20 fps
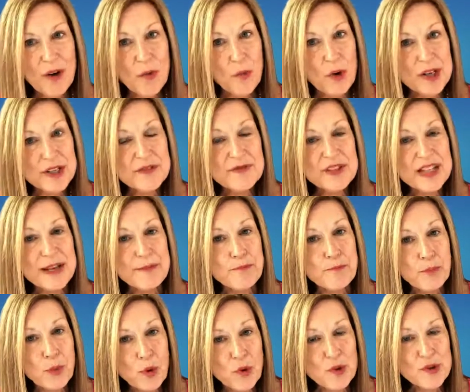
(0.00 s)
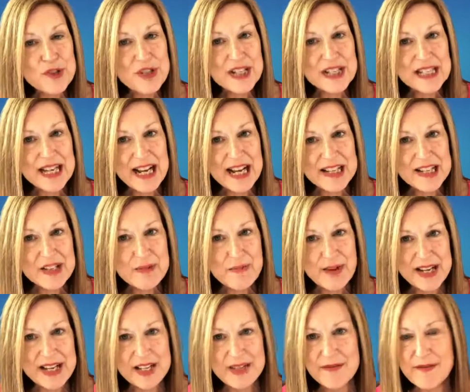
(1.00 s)
One of the important
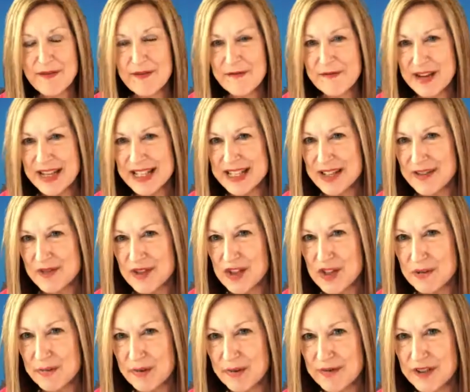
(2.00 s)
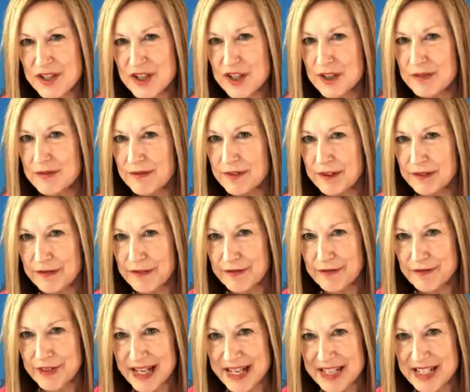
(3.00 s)
aspects of effective supervision for the
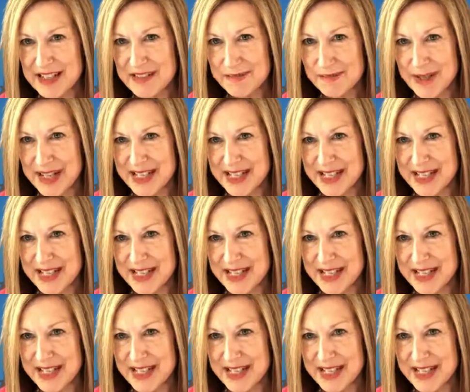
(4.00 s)
reflective